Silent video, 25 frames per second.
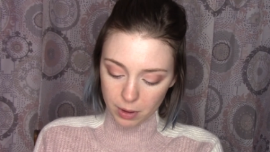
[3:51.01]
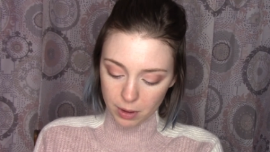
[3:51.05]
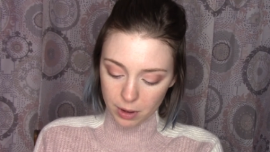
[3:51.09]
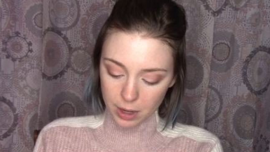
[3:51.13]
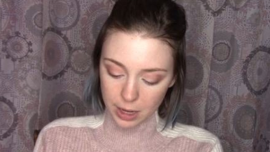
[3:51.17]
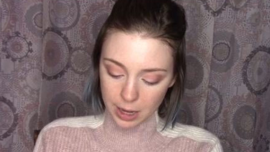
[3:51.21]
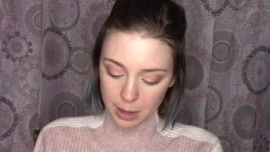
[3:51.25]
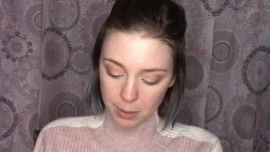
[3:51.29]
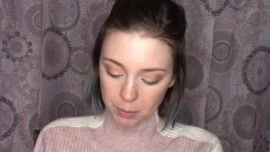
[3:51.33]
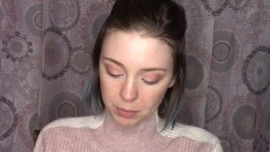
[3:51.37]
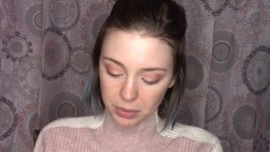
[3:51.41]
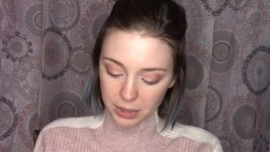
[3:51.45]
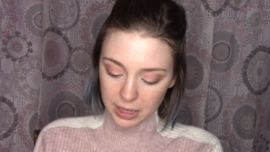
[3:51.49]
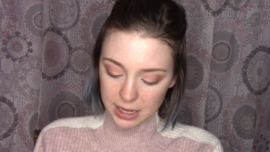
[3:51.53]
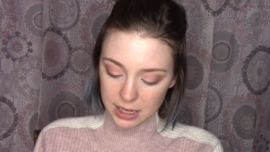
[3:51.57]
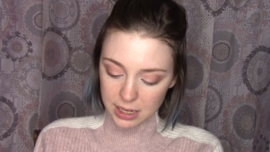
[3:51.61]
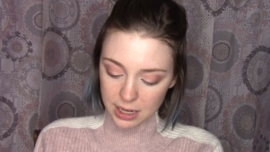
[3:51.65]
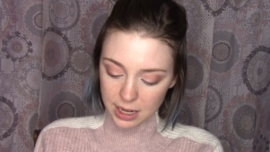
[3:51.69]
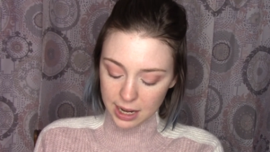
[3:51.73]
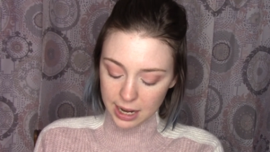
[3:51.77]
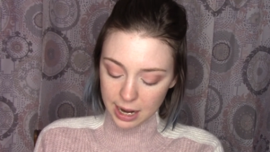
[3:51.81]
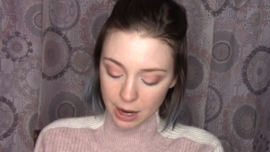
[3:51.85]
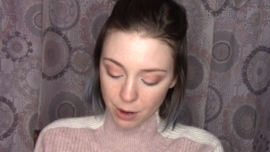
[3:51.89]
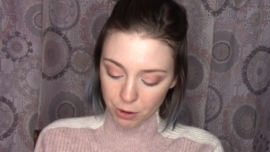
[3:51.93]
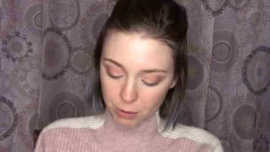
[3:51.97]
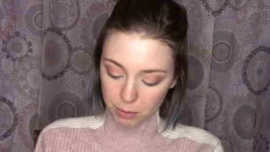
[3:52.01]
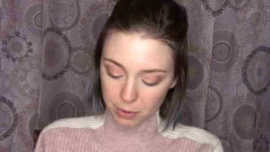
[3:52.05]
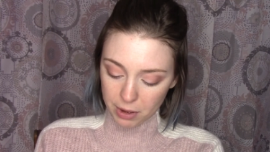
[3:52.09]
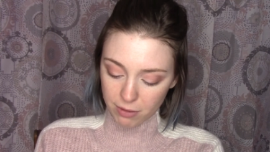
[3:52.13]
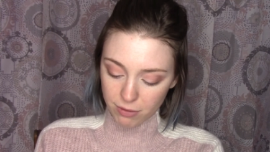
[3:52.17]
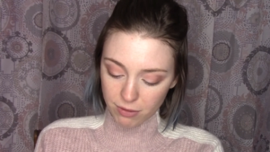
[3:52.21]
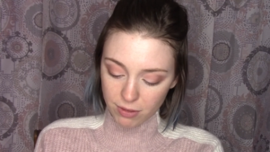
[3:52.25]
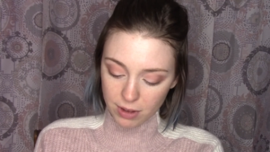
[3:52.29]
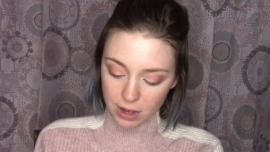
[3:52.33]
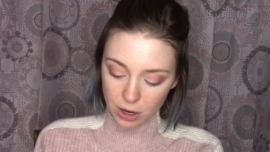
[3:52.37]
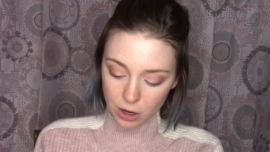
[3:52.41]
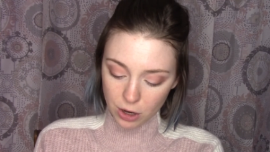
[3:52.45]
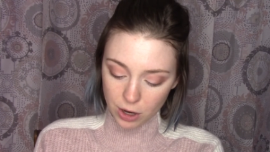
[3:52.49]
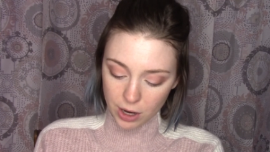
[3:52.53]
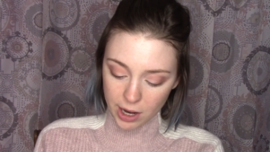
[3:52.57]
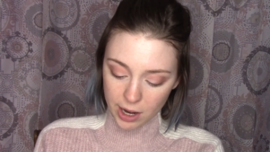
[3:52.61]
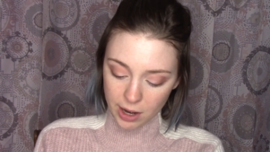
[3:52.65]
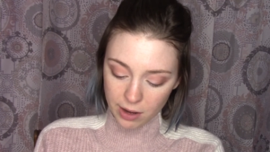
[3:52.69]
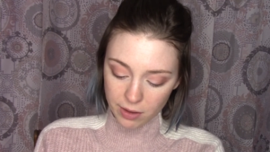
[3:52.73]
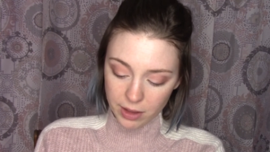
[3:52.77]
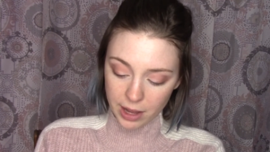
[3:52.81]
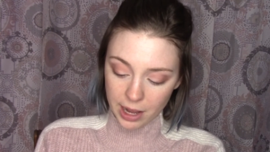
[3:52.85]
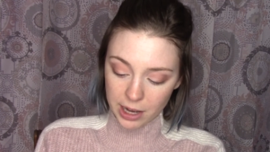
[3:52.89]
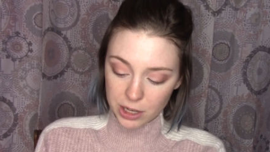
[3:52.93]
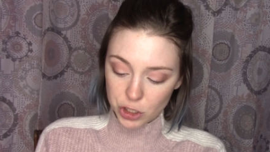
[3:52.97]
I'm blending it out with my finger
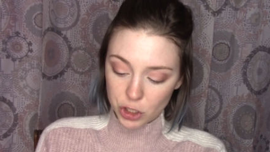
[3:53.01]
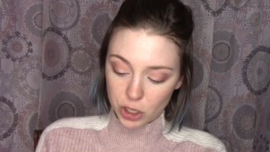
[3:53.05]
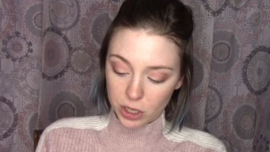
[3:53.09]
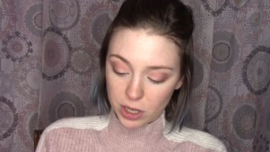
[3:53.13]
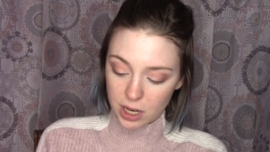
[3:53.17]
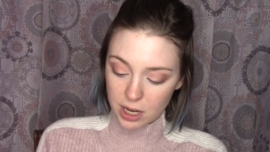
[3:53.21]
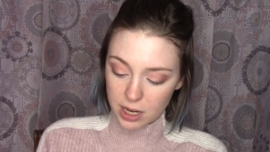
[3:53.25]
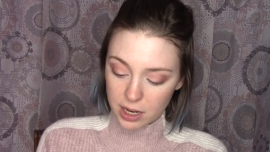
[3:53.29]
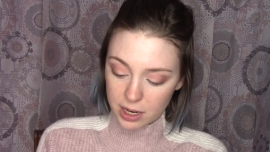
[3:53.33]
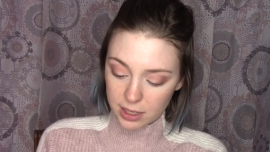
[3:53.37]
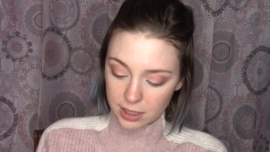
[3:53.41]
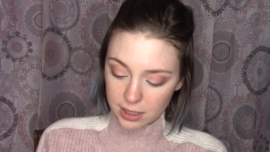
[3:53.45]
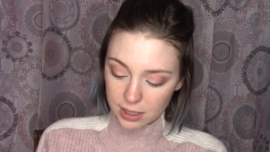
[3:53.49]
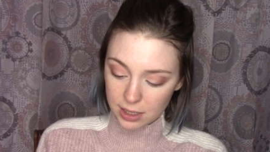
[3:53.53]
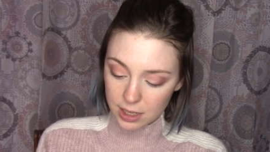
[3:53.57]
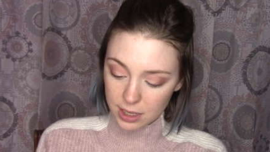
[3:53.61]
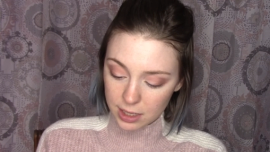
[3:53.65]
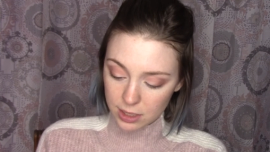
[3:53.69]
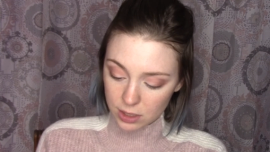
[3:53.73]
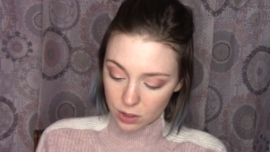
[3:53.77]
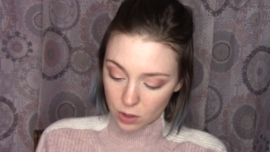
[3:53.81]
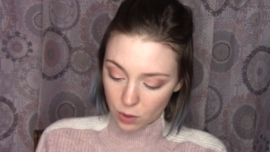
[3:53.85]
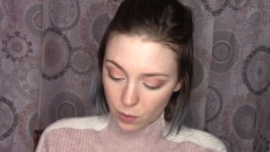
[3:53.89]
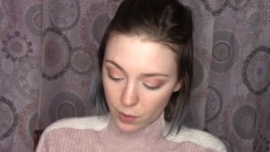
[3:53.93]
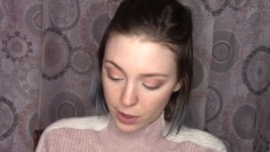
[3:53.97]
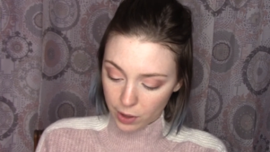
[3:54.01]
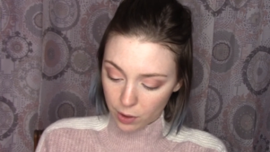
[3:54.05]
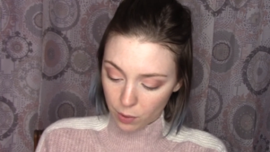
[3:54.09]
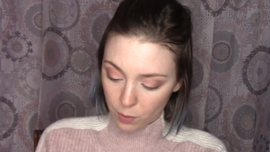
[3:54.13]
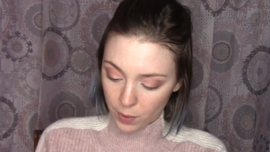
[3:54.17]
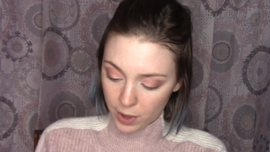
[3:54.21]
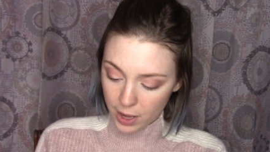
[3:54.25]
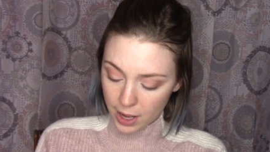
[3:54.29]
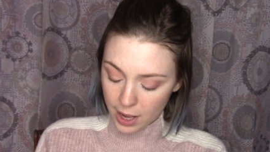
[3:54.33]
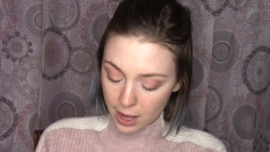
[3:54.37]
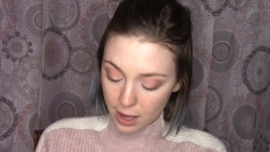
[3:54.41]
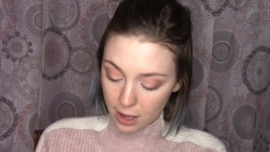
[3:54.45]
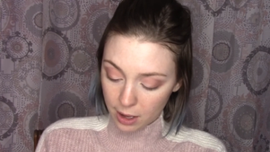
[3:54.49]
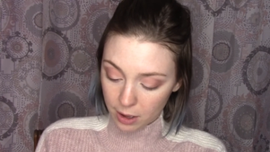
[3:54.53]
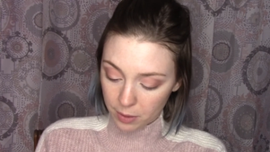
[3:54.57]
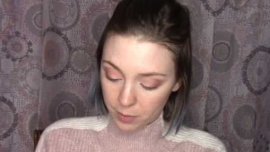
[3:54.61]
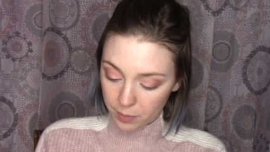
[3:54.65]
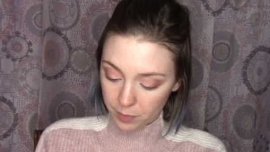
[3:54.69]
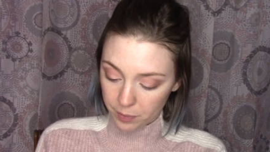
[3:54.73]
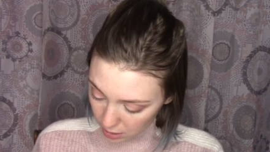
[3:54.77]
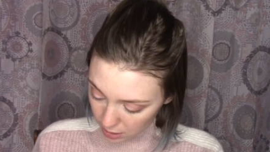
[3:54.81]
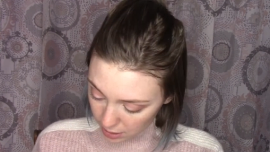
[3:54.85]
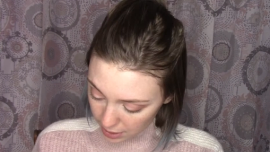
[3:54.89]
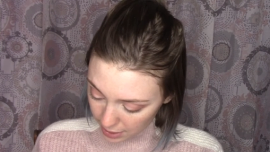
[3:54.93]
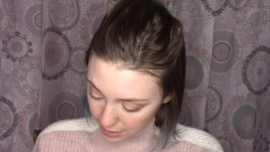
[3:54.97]
and that chunkiness is going away.
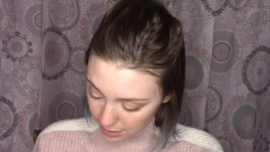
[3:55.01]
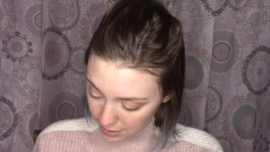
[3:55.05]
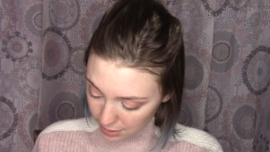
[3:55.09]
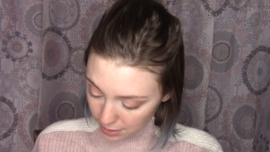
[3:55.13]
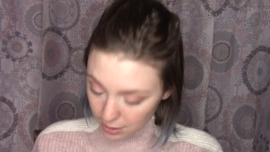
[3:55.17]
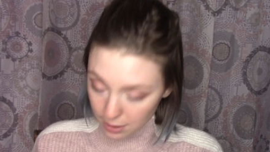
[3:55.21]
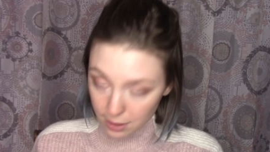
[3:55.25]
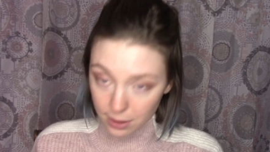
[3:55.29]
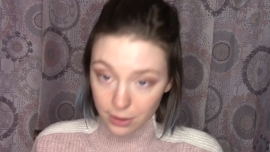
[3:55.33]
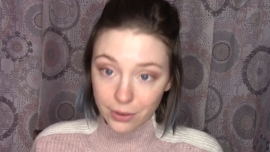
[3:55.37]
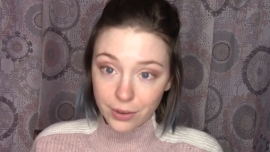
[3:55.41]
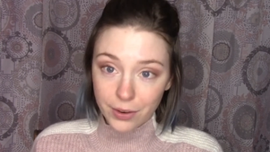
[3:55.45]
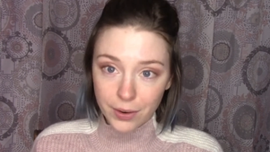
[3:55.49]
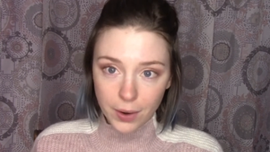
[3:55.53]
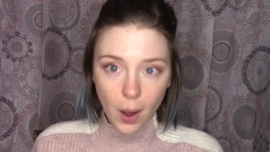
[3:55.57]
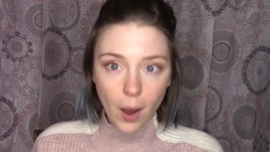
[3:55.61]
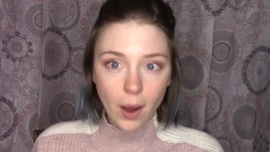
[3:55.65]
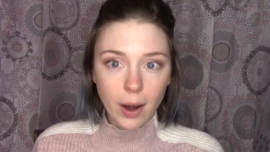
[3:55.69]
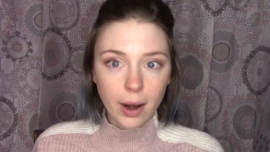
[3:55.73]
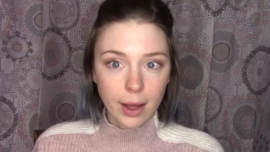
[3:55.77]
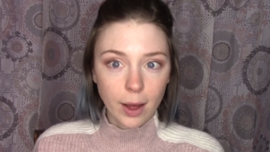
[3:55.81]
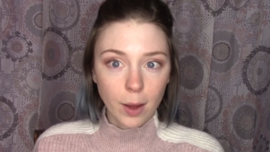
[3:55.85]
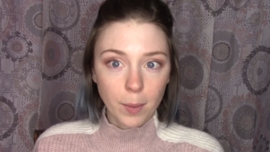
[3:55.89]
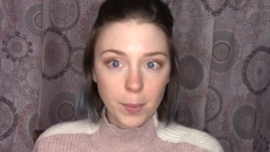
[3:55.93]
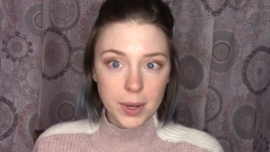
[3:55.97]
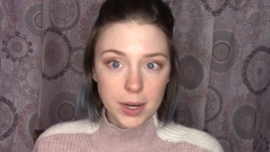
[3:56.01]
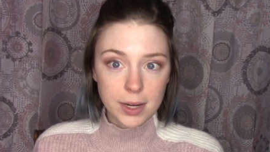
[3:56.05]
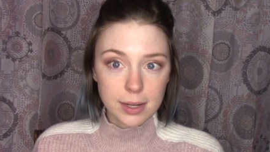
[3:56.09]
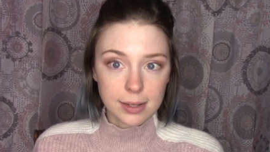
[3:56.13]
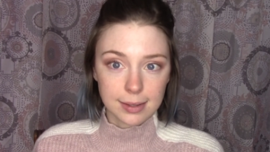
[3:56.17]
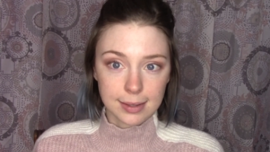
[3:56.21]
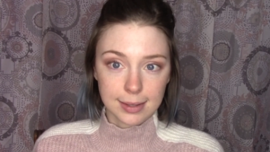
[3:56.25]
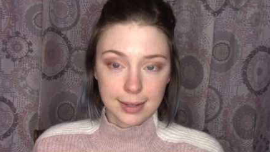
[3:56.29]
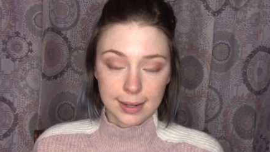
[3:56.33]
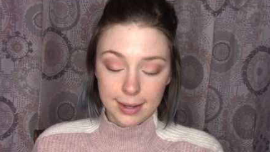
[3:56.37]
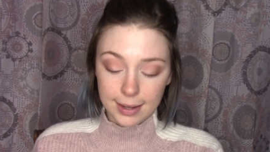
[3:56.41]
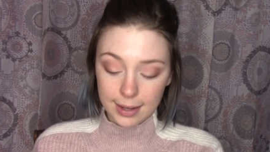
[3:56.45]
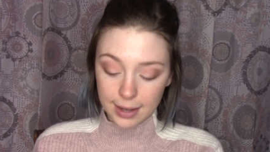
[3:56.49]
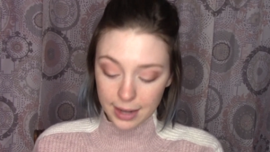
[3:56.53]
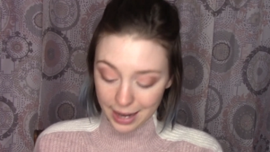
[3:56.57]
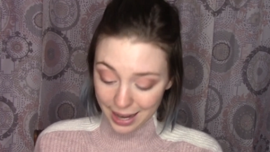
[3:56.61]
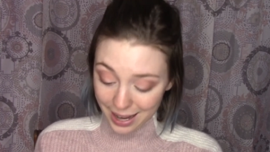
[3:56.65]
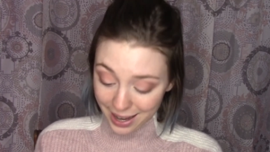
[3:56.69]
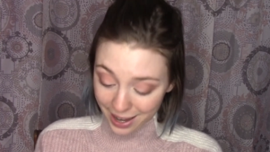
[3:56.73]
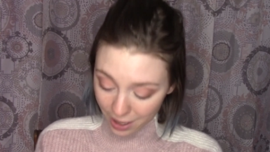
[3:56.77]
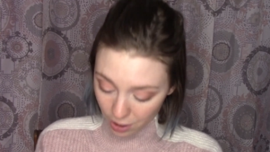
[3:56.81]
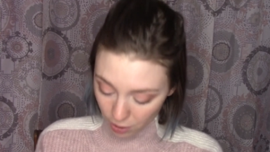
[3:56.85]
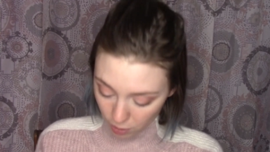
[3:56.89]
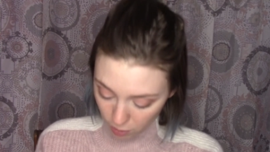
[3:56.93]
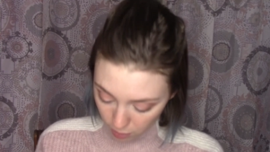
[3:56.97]
That did not help me decide
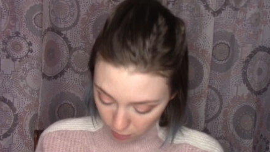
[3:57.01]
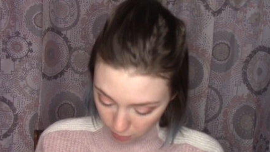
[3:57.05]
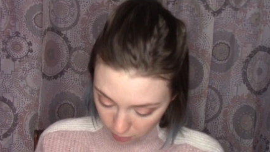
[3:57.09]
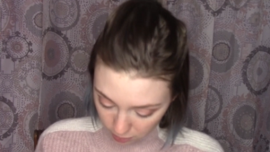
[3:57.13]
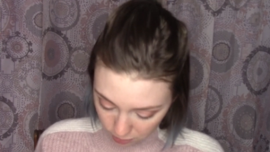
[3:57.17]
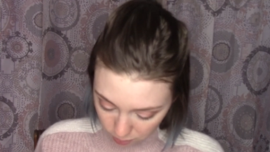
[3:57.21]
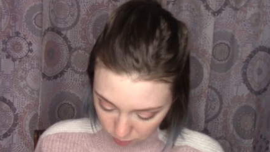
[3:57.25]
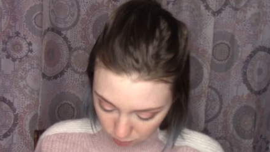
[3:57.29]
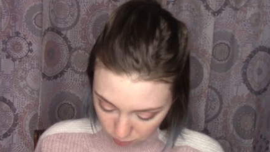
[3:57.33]
at all.